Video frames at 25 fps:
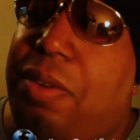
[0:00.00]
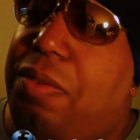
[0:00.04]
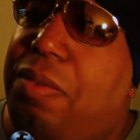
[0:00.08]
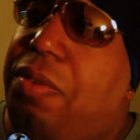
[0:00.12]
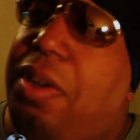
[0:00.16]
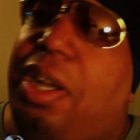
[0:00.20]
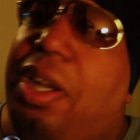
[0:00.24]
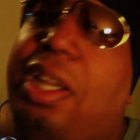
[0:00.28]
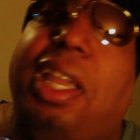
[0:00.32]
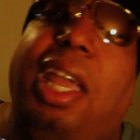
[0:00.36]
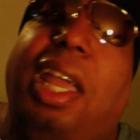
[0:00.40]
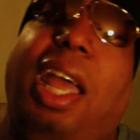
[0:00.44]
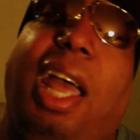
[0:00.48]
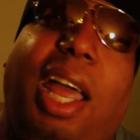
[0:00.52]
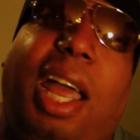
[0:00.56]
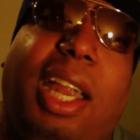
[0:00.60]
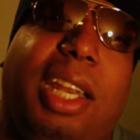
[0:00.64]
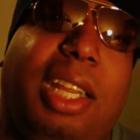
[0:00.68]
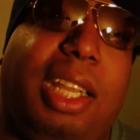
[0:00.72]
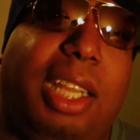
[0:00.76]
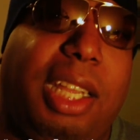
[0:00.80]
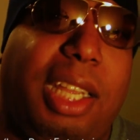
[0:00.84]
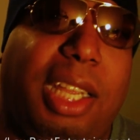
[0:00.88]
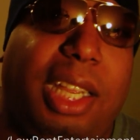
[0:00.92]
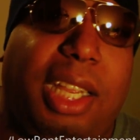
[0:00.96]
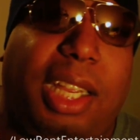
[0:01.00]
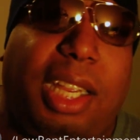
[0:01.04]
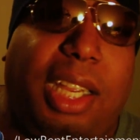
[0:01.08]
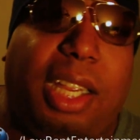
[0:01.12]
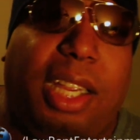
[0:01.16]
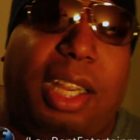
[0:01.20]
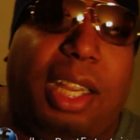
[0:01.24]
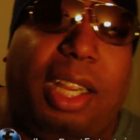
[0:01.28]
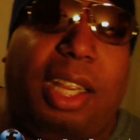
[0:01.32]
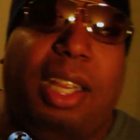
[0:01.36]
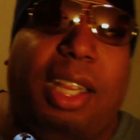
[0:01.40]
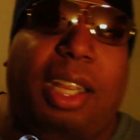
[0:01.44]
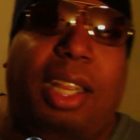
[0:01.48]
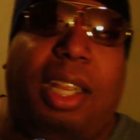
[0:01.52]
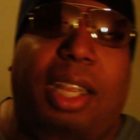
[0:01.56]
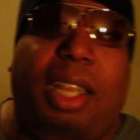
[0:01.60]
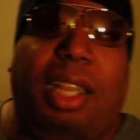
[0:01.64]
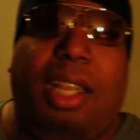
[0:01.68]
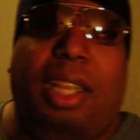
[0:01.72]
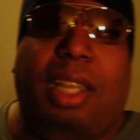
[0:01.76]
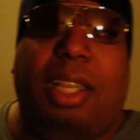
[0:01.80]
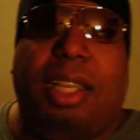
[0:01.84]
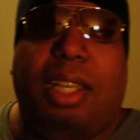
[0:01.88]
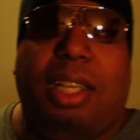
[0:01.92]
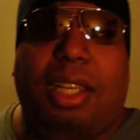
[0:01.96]
Fuck out of here.
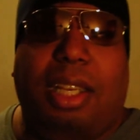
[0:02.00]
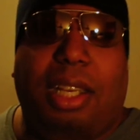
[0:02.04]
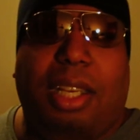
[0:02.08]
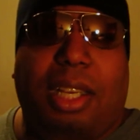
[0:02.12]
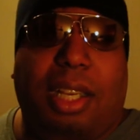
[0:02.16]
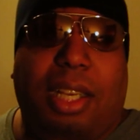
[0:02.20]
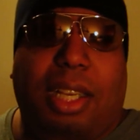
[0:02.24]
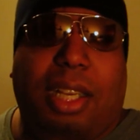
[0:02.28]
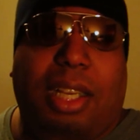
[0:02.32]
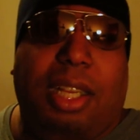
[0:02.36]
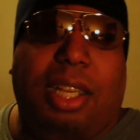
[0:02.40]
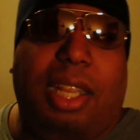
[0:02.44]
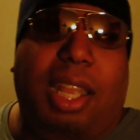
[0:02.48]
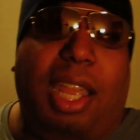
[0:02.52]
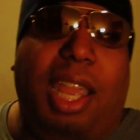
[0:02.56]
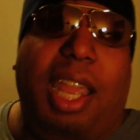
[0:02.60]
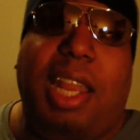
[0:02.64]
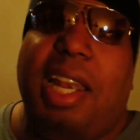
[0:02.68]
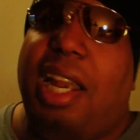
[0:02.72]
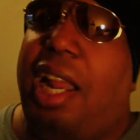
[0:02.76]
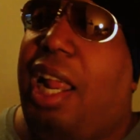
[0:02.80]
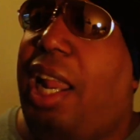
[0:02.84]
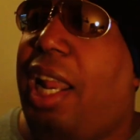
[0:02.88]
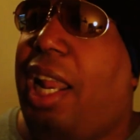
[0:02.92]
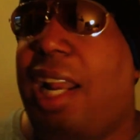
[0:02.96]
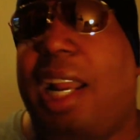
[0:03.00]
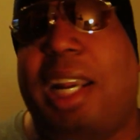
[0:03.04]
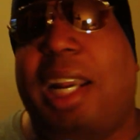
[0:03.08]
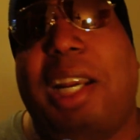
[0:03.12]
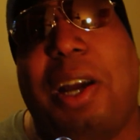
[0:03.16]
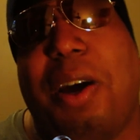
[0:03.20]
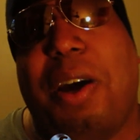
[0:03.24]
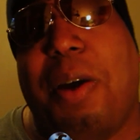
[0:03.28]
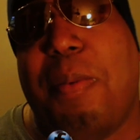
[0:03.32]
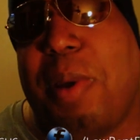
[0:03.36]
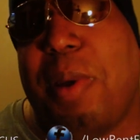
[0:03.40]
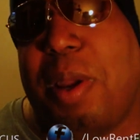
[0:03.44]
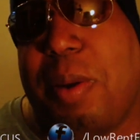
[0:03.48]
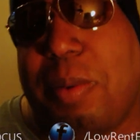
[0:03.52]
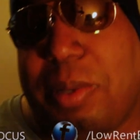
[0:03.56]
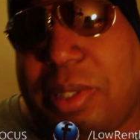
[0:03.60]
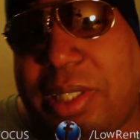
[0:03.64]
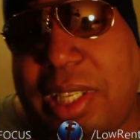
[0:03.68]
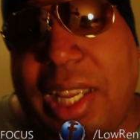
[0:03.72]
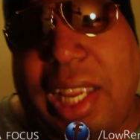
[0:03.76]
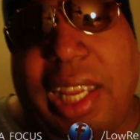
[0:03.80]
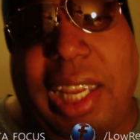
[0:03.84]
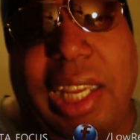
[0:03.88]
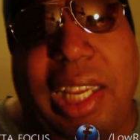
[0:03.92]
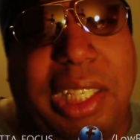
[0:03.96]
And I know people
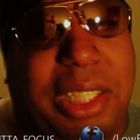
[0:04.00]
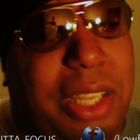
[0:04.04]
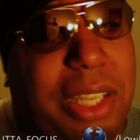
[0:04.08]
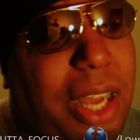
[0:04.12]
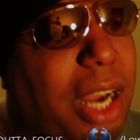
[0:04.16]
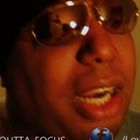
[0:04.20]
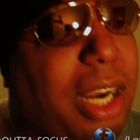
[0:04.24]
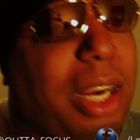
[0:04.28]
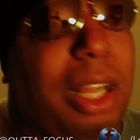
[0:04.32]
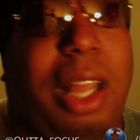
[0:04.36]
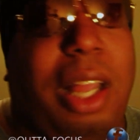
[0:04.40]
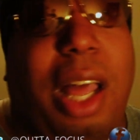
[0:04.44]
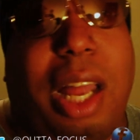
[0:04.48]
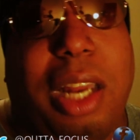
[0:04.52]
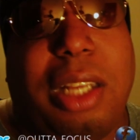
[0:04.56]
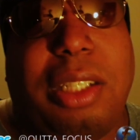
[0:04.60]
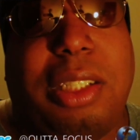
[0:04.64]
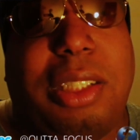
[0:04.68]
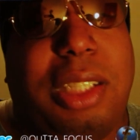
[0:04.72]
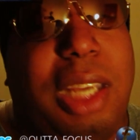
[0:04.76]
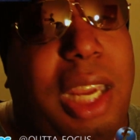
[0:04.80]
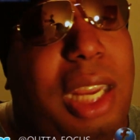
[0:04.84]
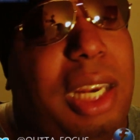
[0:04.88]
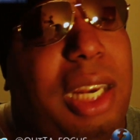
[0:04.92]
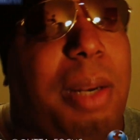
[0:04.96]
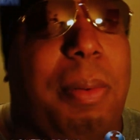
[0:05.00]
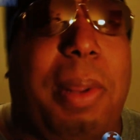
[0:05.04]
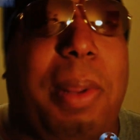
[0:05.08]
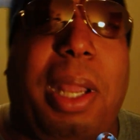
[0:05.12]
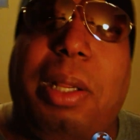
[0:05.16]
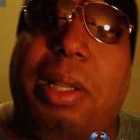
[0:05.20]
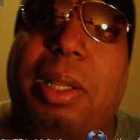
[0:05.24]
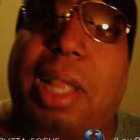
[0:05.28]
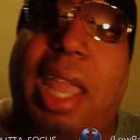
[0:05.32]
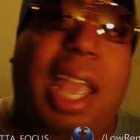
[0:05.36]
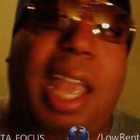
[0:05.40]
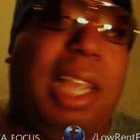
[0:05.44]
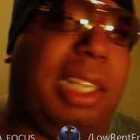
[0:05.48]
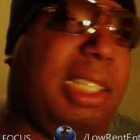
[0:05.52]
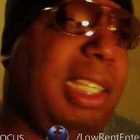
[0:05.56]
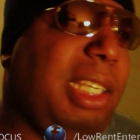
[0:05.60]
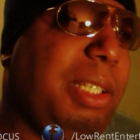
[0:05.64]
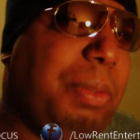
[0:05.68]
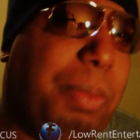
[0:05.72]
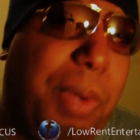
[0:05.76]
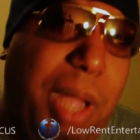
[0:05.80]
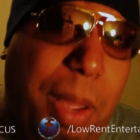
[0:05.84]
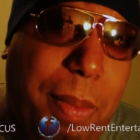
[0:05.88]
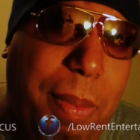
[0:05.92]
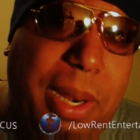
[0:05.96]
say, he's talking a lot of shit. I'm like, ask
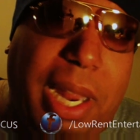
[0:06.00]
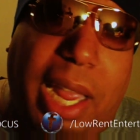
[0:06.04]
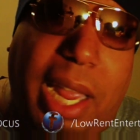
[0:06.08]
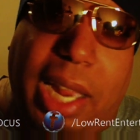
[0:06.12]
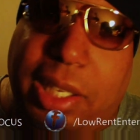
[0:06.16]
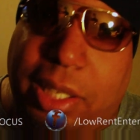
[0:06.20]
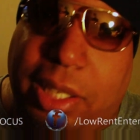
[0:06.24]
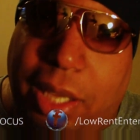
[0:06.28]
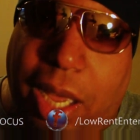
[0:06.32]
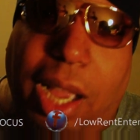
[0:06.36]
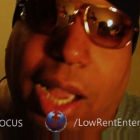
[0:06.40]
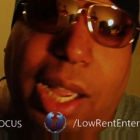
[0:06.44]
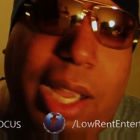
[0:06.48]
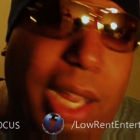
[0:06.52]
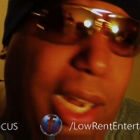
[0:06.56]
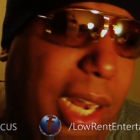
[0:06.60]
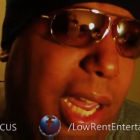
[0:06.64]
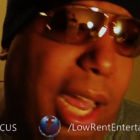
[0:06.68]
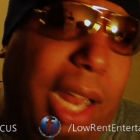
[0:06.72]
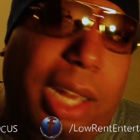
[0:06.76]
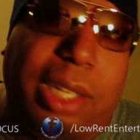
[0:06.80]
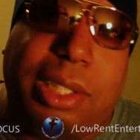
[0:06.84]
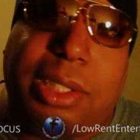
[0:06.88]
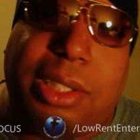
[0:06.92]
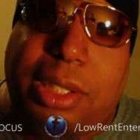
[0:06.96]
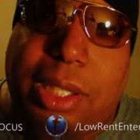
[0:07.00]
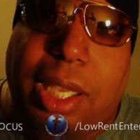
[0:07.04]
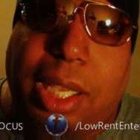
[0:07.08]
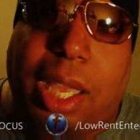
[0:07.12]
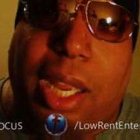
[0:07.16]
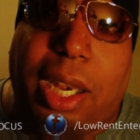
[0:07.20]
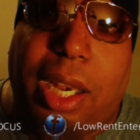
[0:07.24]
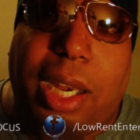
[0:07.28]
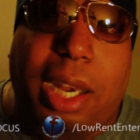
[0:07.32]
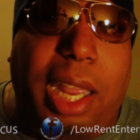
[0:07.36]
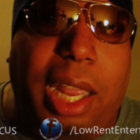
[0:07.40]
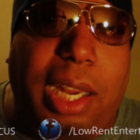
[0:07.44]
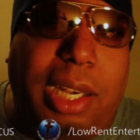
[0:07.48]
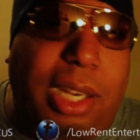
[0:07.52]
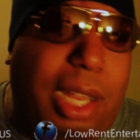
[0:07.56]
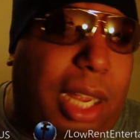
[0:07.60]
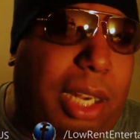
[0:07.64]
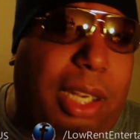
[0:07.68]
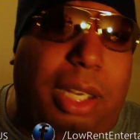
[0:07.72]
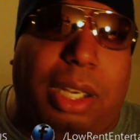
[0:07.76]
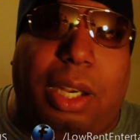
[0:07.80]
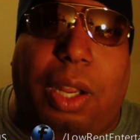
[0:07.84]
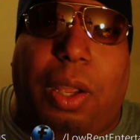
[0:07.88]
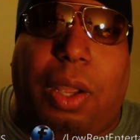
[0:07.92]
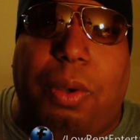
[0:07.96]
these women, I talk a lot of shit. It ain't
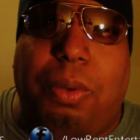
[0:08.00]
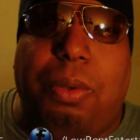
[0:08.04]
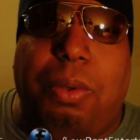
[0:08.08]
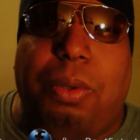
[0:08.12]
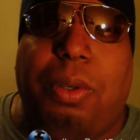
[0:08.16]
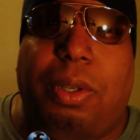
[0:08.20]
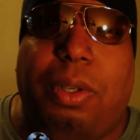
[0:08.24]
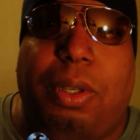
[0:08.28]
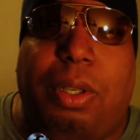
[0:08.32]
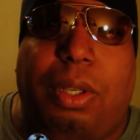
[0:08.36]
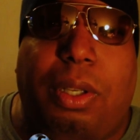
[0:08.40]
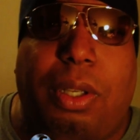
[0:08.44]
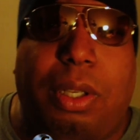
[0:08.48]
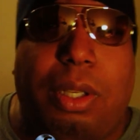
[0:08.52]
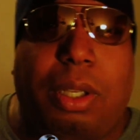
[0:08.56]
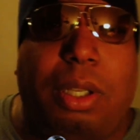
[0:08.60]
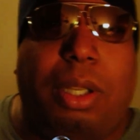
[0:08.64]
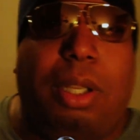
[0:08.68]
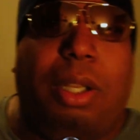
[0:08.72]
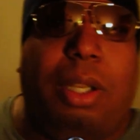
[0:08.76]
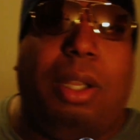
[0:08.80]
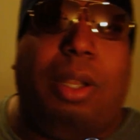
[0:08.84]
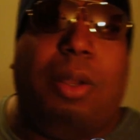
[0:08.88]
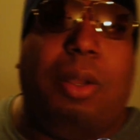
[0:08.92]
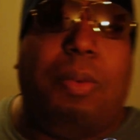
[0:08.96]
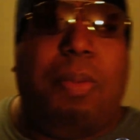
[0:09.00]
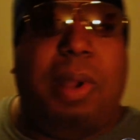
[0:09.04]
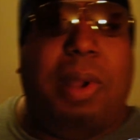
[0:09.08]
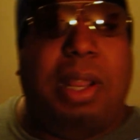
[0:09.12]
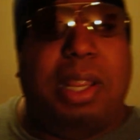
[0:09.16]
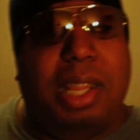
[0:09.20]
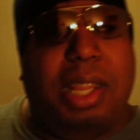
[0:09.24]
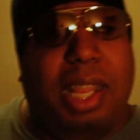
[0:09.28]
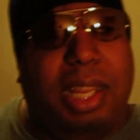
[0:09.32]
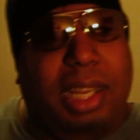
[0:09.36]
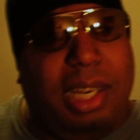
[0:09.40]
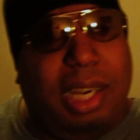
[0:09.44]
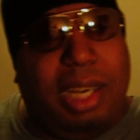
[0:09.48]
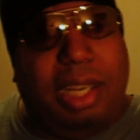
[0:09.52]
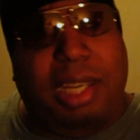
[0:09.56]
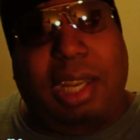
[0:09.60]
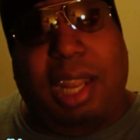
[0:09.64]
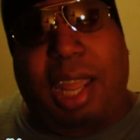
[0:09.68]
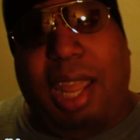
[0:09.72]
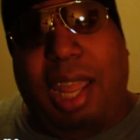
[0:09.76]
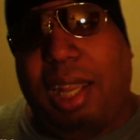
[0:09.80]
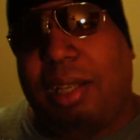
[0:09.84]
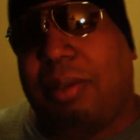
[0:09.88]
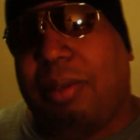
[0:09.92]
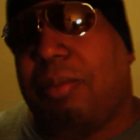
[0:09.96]
nothing new. But at the end of the
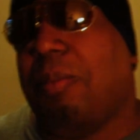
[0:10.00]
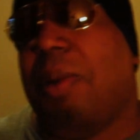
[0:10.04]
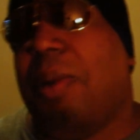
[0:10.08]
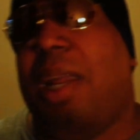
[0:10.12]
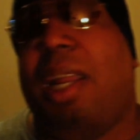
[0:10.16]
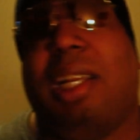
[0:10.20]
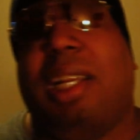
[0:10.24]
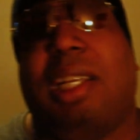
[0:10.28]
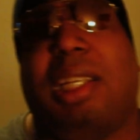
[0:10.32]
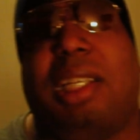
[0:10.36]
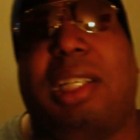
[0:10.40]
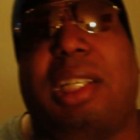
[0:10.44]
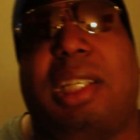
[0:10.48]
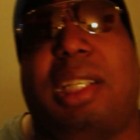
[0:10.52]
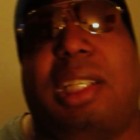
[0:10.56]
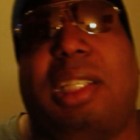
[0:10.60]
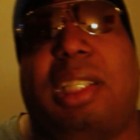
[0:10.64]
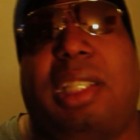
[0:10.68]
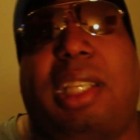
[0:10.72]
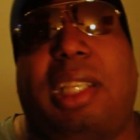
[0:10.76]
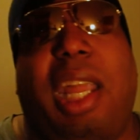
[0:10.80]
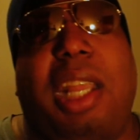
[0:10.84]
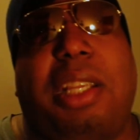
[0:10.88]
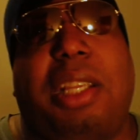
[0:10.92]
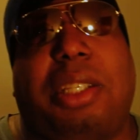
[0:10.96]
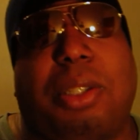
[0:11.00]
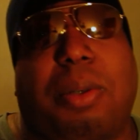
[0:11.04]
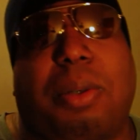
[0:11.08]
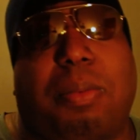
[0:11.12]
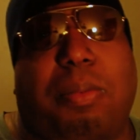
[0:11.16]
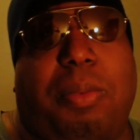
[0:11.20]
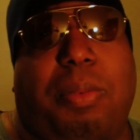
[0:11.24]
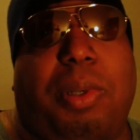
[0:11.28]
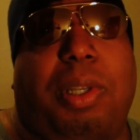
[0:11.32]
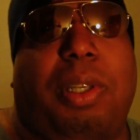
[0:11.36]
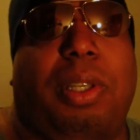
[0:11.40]
day, man, ditch them.